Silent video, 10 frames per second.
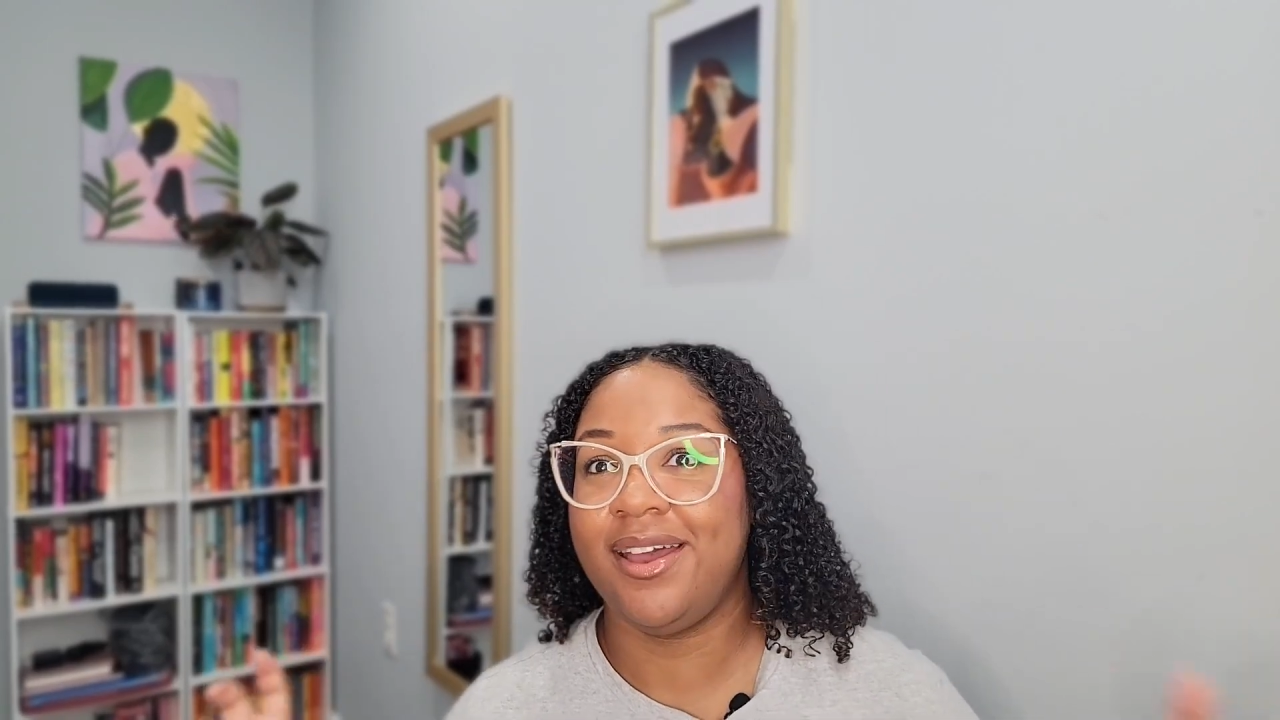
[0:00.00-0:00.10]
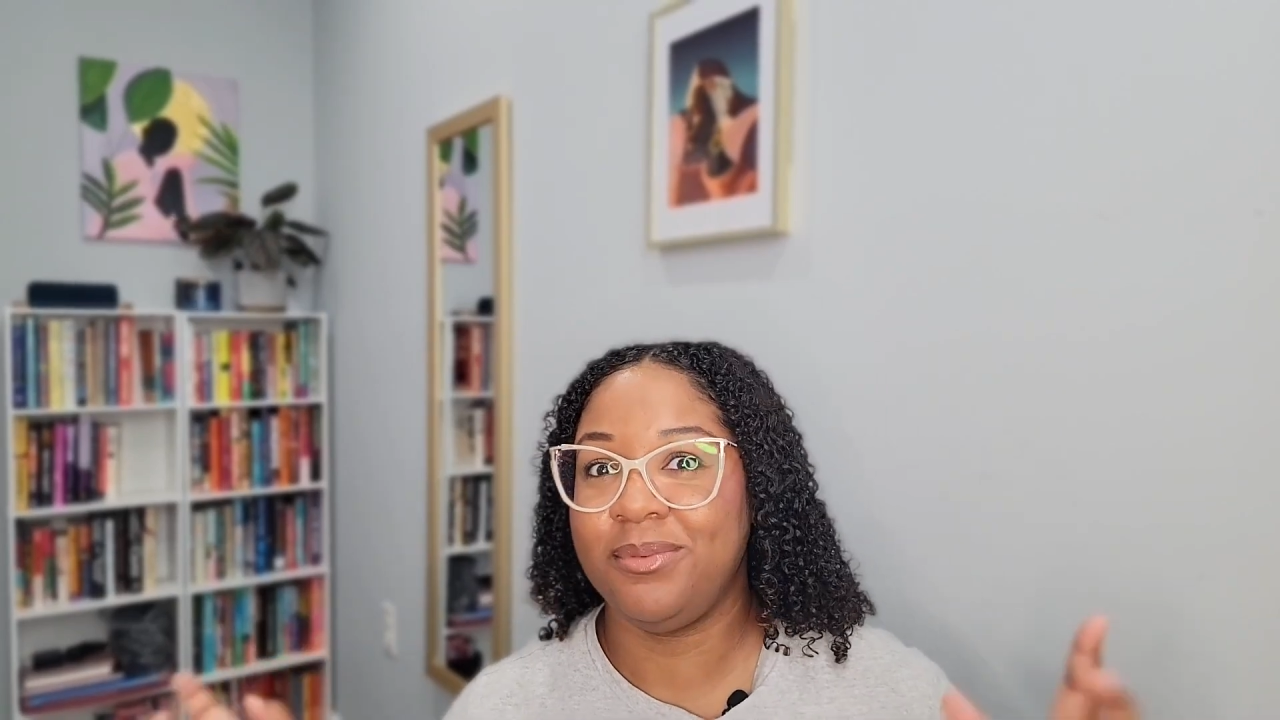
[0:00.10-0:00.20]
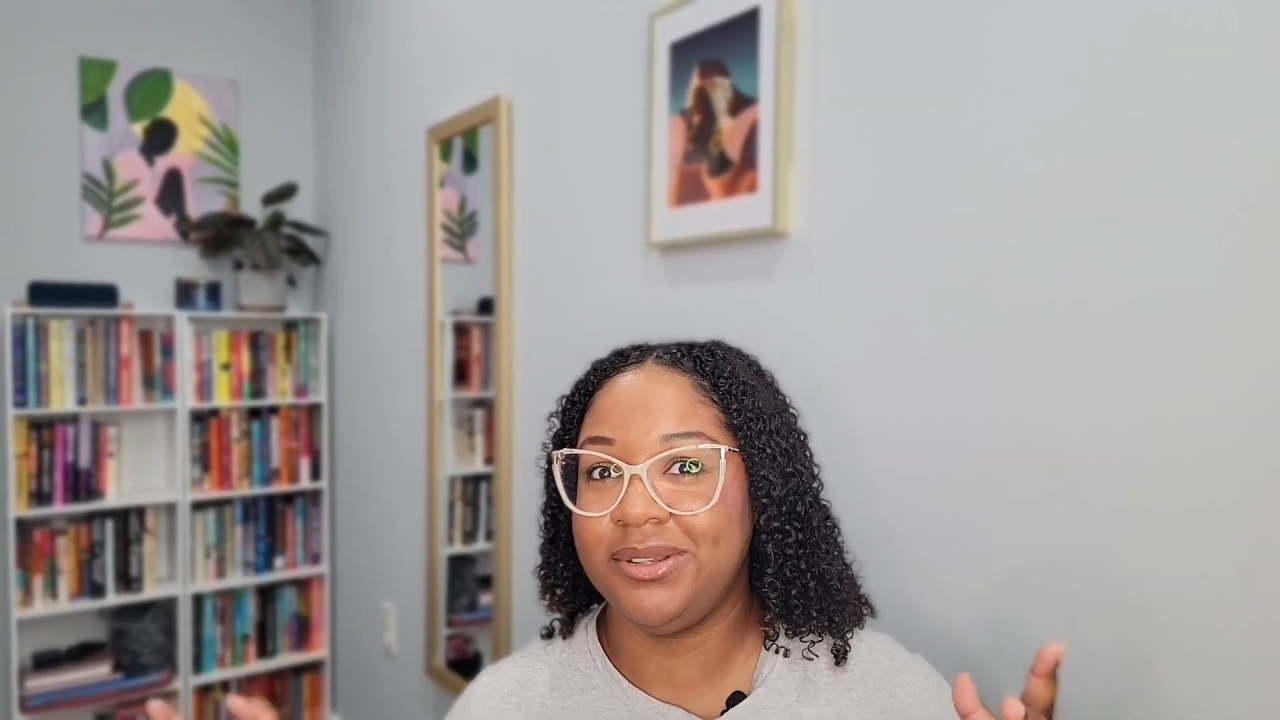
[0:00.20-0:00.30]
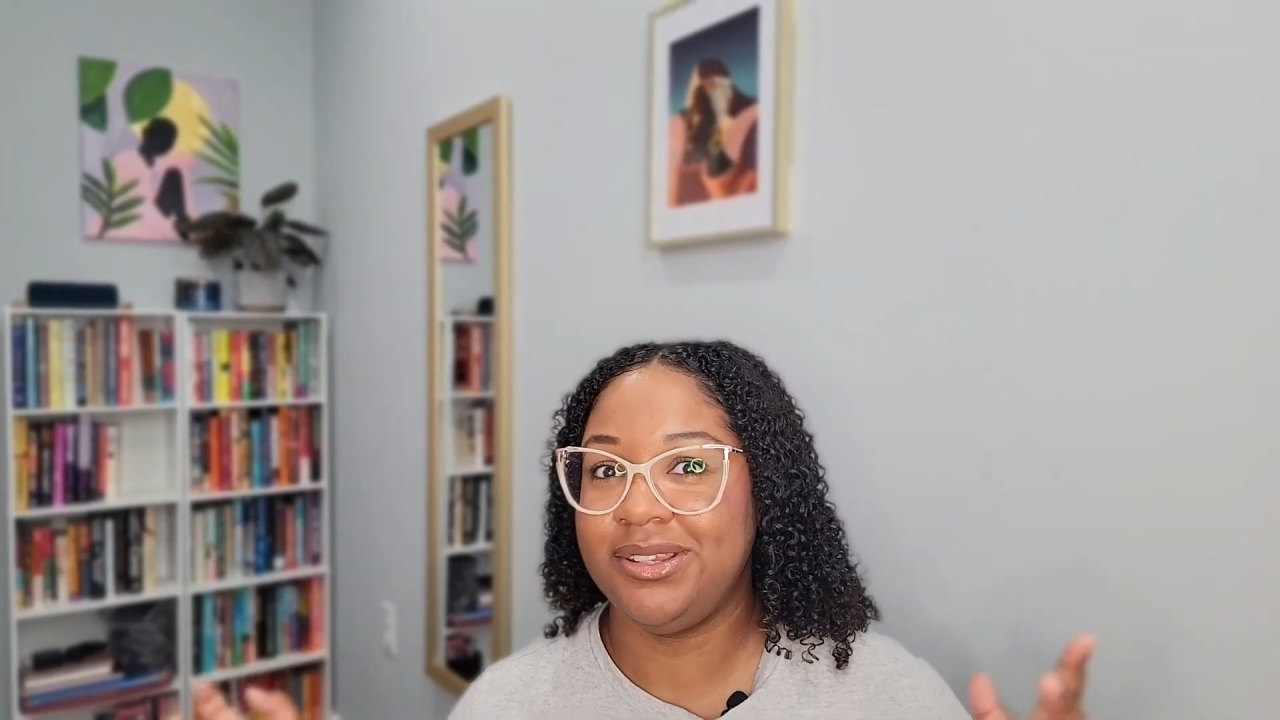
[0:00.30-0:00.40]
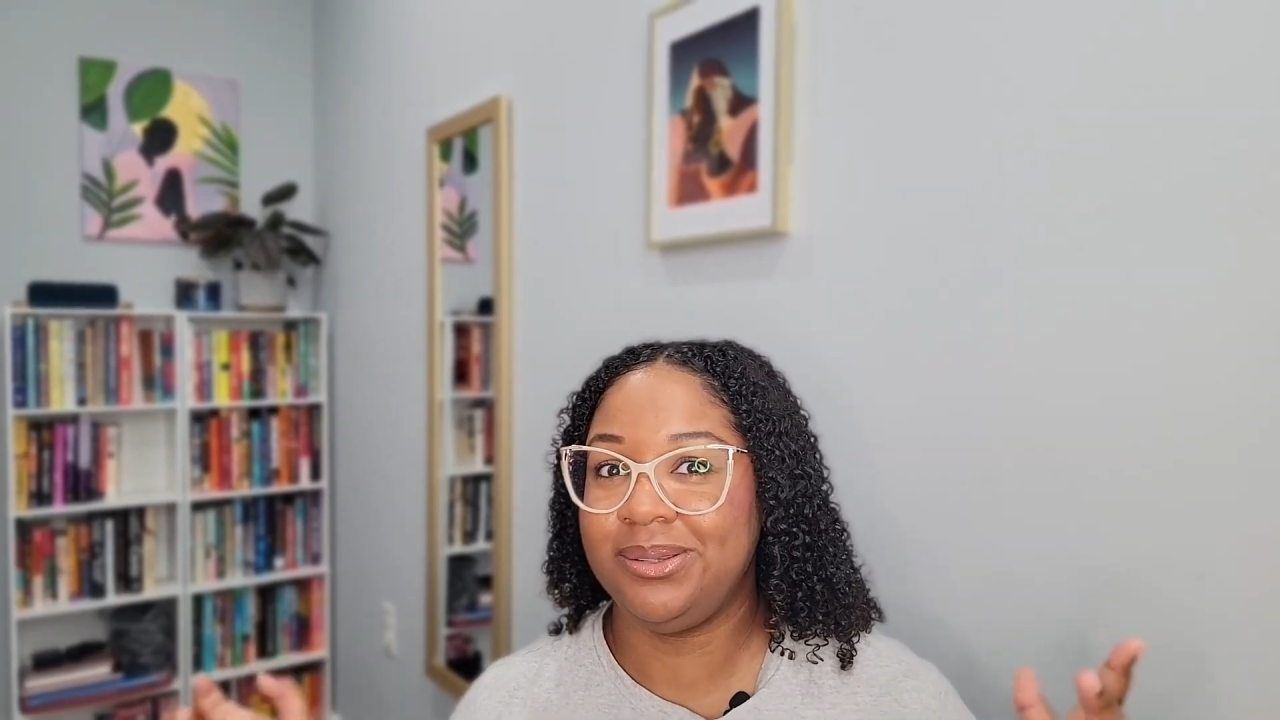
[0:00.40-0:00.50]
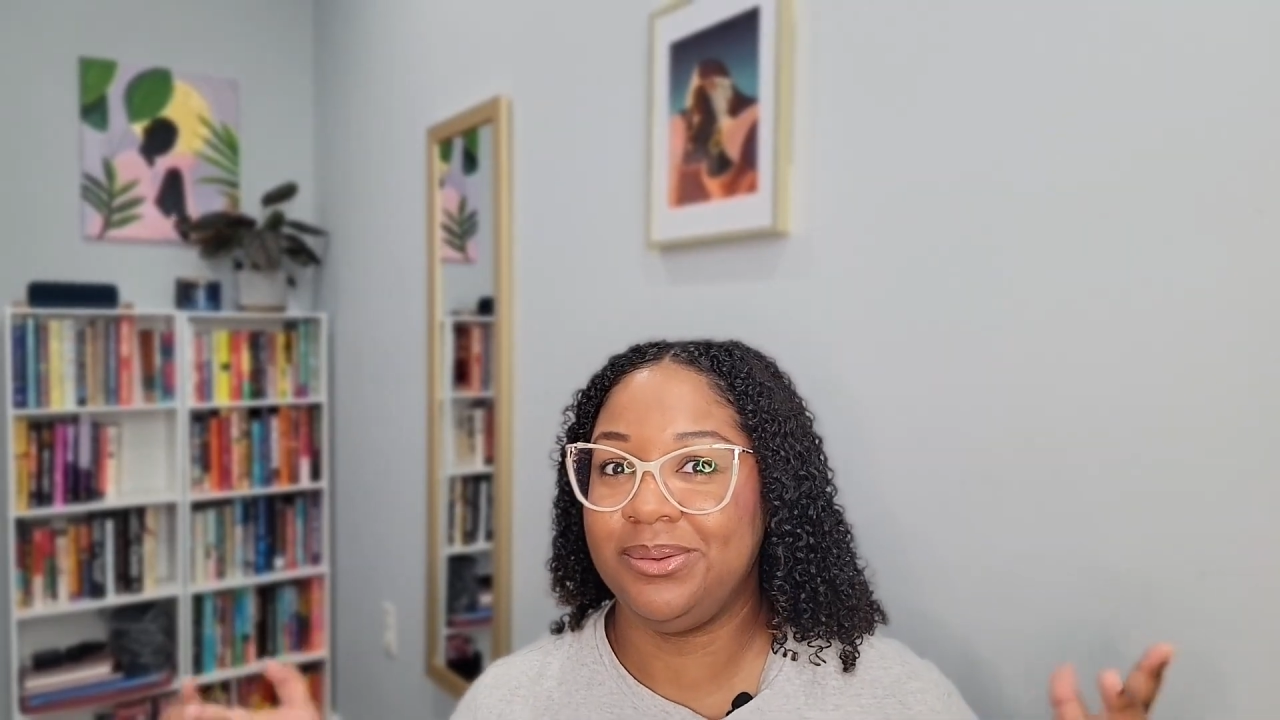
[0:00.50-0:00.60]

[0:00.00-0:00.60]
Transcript: I went